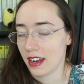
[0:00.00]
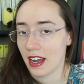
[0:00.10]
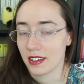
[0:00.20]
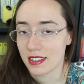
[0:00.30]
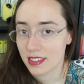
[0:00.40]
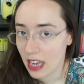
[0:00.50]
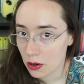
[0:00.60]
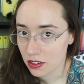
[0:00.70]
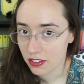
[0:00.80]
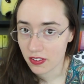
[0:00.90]
It had
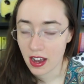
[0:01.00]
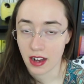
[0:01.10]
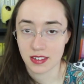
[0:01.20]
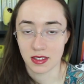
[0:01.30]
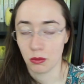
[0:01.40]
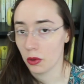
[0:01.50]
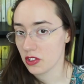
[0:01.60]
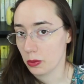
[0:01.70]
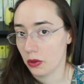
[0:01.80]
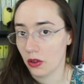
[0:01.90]
sound effects and
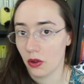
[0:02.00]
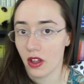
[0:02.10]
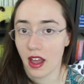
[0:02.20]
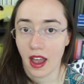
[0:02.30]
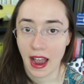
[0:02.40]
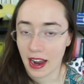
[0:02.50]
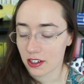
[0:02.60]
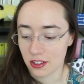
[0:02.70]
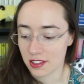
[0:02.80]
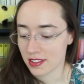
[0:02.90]
multiple
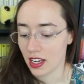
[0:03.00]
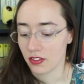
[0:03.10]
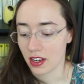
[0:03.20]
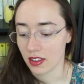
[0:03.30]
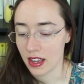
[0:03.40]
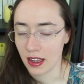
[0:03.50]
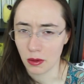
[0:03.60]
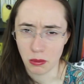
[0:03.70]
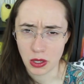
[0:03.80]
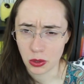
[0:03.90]
actors and everything
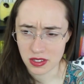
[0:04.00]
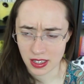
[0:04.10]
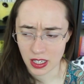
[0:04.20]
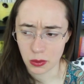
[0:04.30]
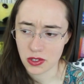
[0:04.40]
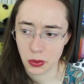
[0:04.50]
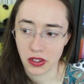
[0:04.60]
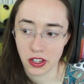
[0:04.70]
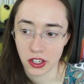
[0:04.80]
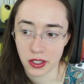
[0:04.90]
and music. It was
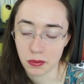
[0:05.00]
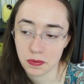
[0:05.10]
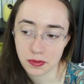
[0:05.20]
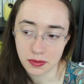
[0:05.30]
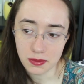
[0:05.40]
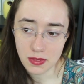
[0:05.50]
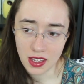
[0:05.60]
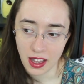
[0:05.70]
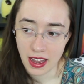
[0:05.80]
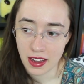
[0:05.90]
really good.
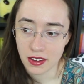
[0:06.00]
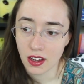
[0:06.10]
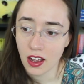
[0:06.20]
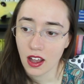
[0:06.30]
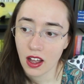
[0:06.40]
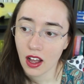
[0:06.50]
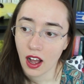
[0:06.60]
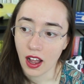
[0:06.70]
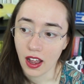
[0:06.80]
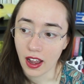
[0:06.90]
And
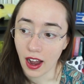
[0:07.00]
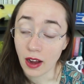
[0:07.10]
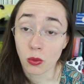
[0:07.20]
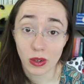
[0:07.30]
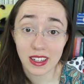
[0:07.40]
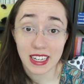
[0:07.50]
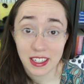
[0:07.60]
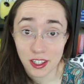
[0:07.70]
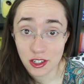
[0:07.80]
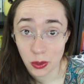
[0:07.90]
I really
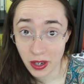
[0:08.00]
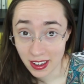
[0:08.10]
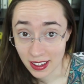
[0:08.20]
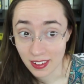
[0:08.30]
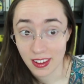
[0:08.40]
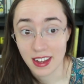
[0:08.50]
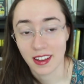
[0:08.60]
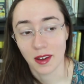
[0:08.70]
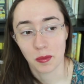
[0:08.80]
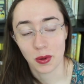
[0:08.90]
enjoyed it.
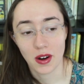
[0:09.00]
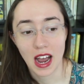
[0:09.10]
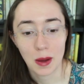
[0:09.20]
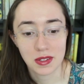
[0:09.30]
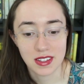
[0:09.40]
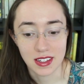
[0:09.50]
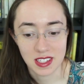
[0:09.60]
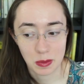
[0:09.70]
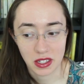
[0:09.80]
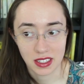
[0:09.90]
Like perhaps the
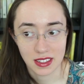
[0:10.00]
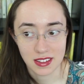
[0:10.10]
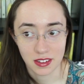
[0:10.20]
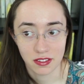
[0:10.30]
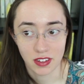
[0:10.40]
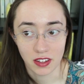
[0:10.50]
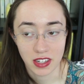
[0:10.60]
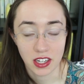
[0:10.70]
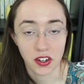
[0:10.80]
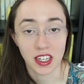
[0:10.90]
experience of, of
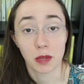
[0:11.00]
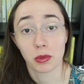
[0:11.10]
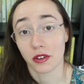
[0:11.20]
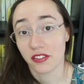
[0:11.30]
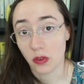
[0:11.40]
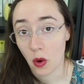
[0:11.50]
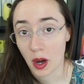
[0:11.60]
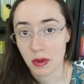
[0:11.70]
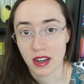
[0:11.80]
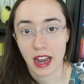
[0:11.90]
hearing it
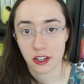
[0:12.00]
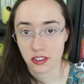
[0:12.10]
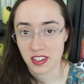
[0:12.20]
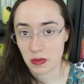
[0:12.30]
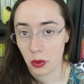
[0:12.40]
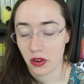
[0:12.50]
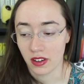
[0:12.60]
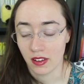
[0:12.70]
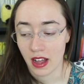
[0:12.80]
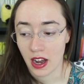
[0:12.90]
performed and actually spoken
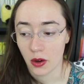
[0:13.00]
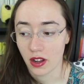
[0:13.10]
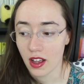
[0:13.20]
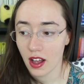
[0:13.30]
aloud